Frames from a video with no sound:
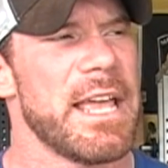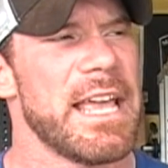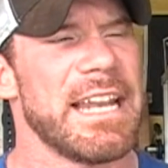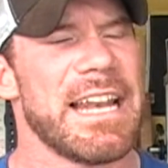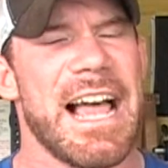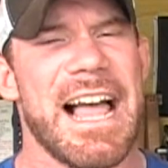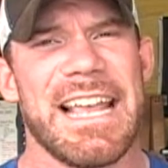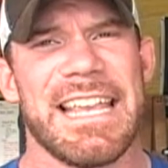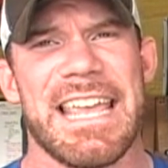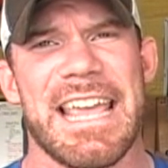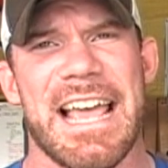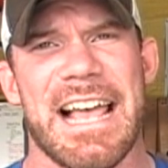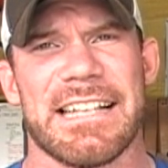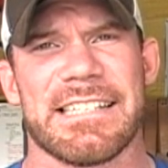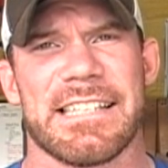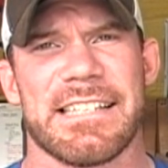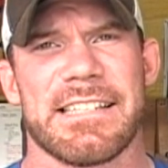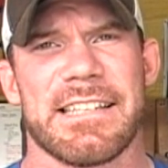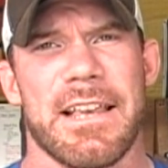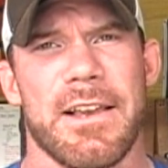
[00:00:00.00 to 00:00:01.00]
and I get
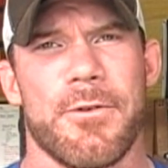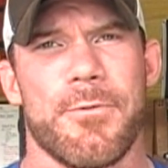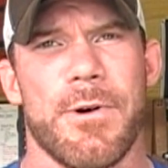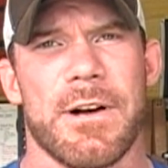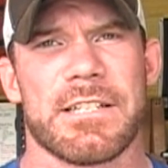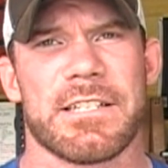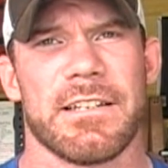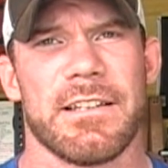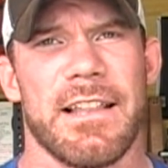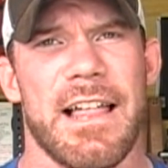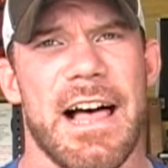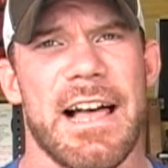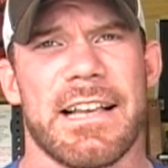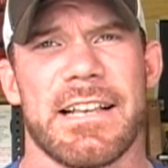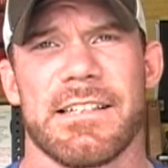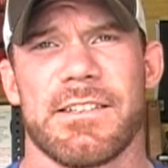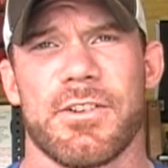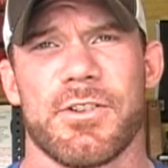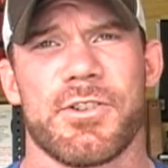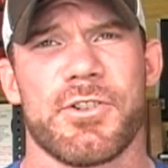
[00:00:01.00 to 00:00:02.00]
asked the same question a lot
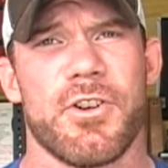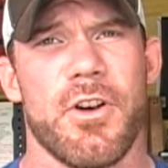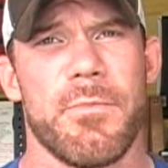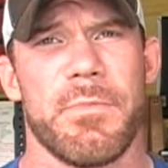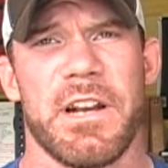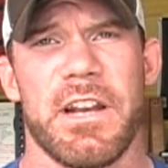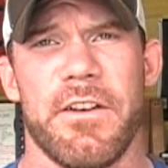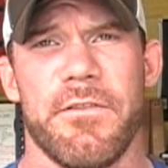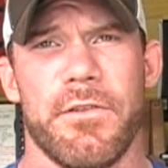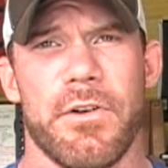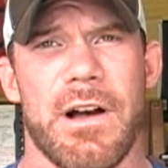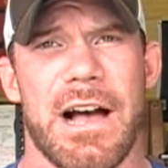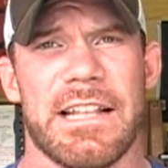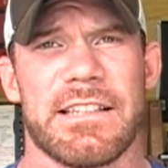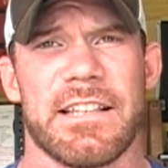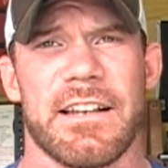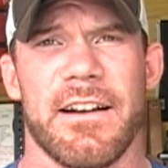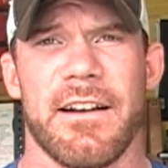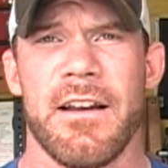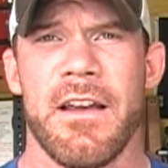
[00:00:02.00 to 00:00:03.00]
because there's so many of you out
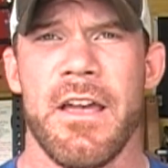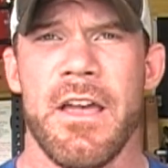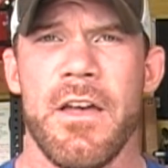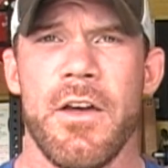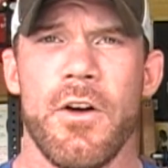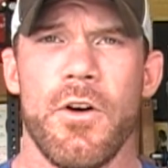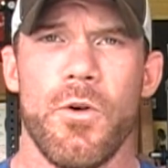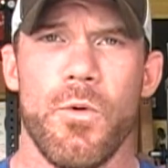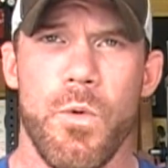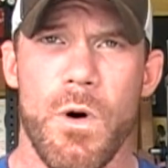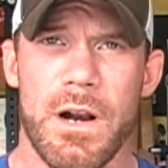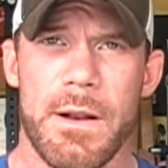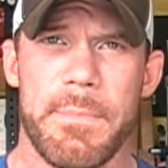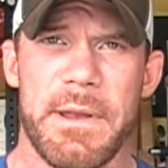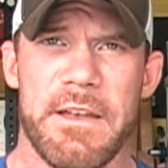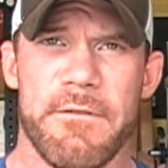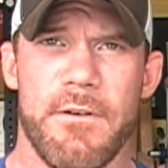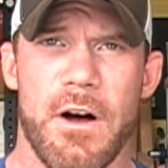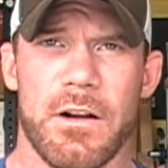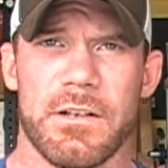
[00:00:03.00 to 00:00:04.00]
there who want to
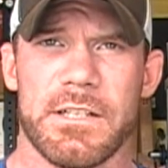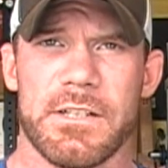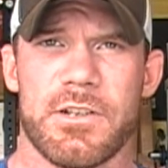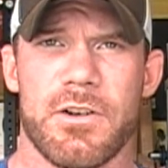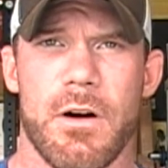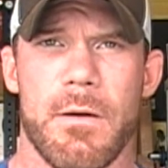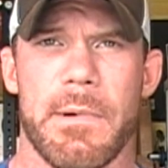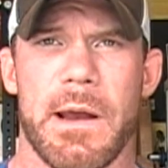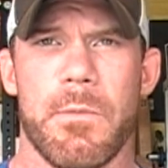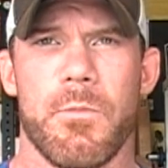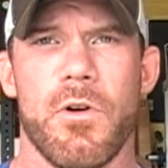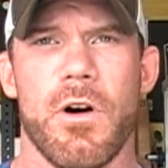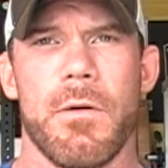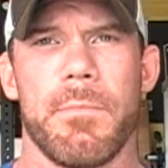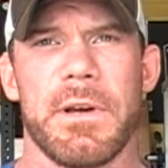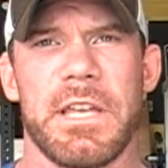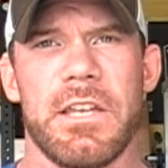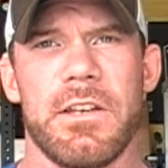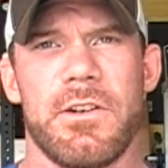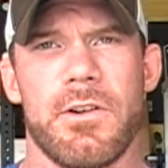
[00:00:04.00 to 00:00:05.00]
be involved in the strongman world,
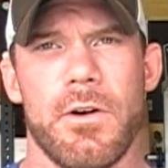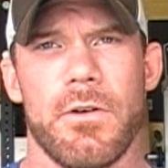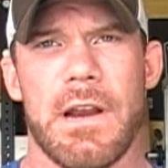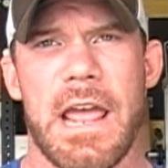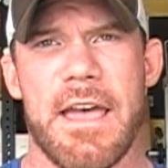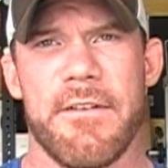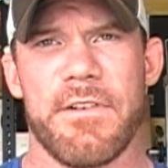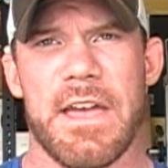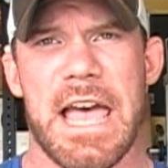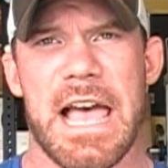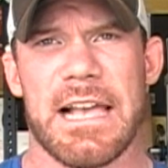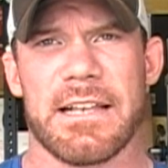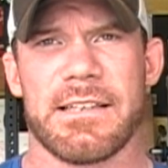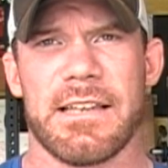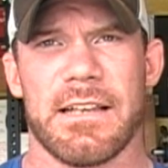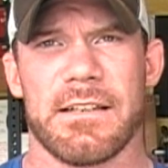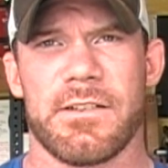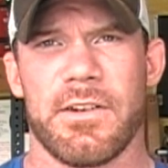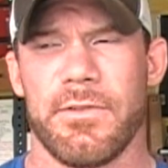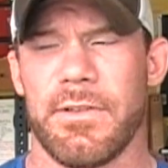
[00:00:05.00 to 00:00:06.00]
but you don't have
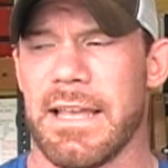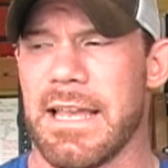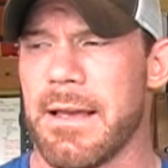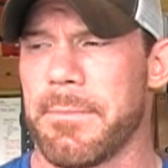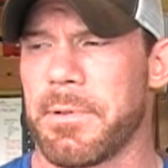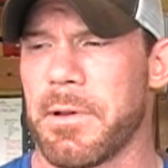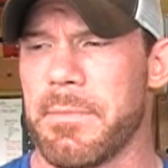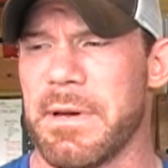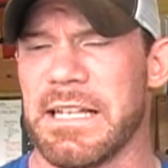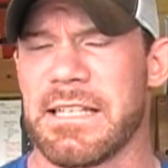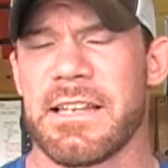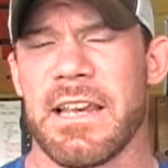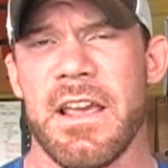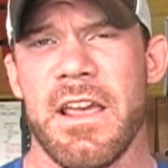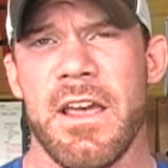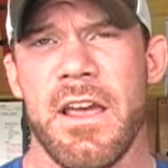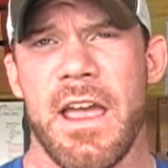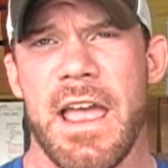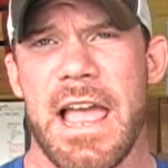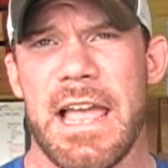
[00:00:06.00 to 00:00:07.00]
access to the implements,
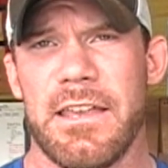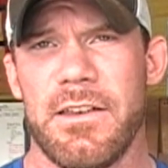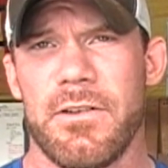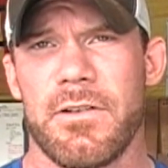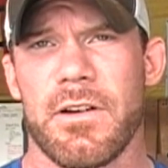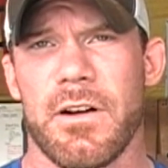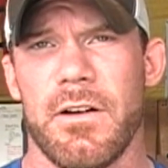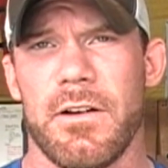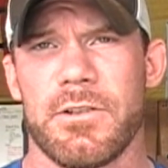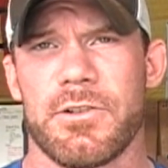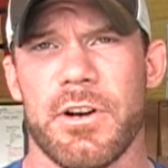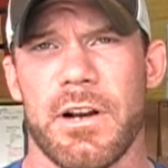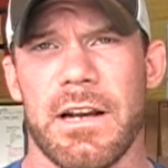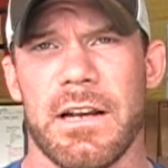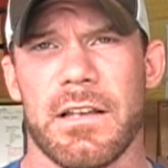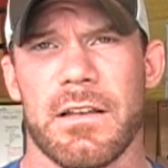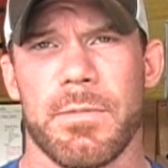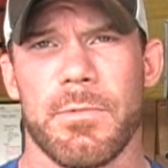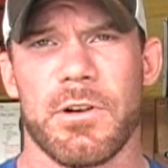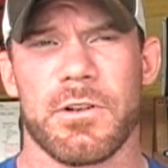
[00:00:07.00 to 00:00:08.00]
and you can only train
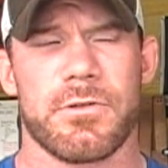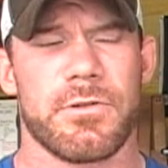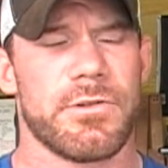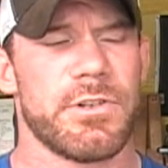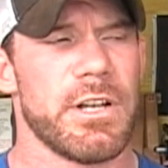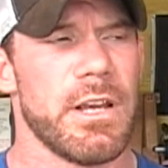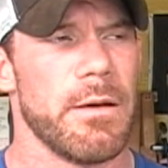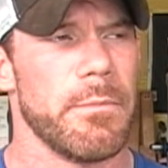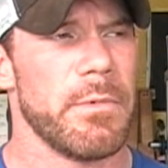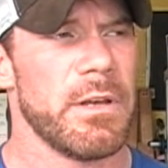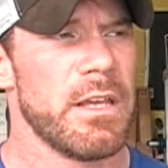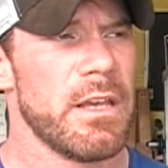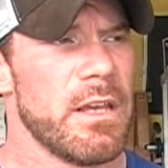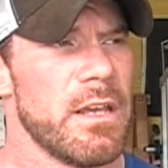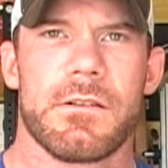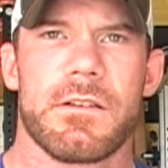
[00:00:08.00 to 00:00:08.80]
at a commercial gym.